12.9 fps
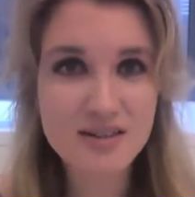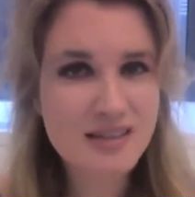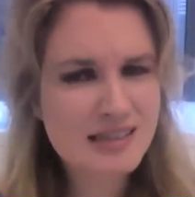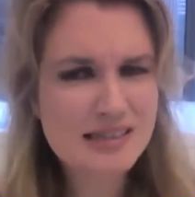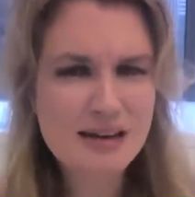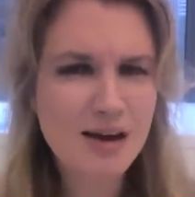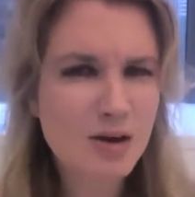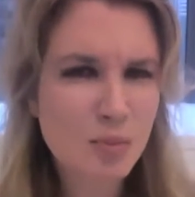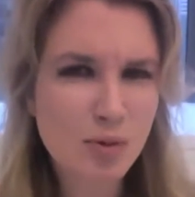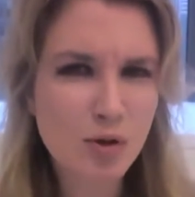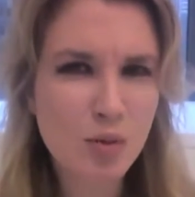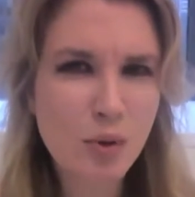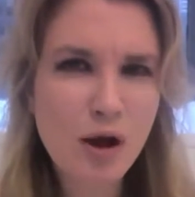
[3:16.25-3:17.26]
Disney's not going to
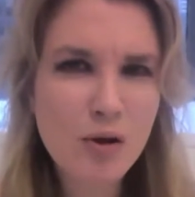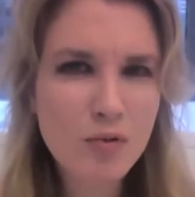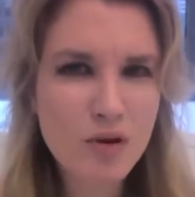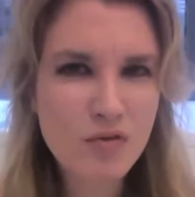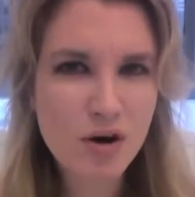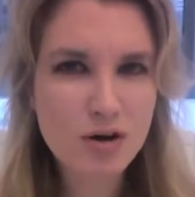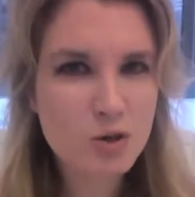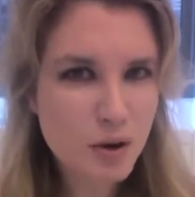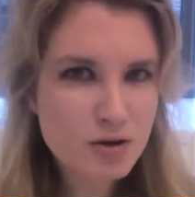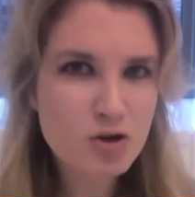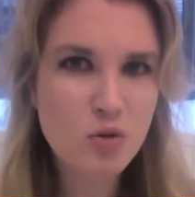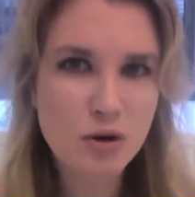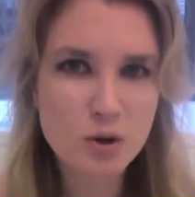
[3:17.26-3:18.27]
pull the plug when they've already
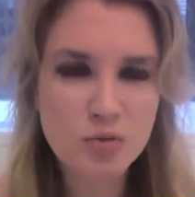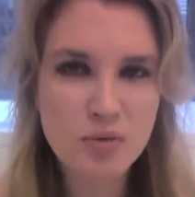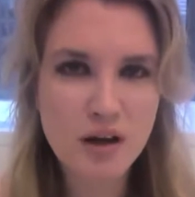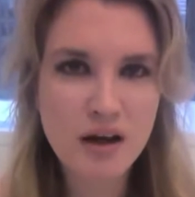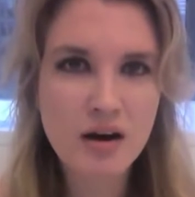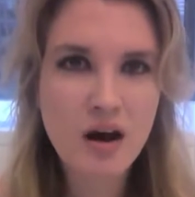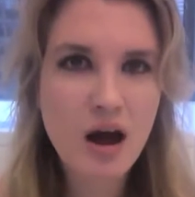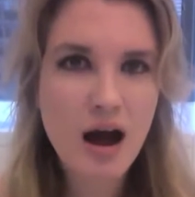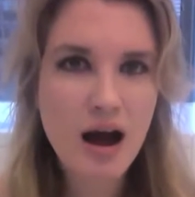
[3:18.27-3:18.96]
spent $200 million.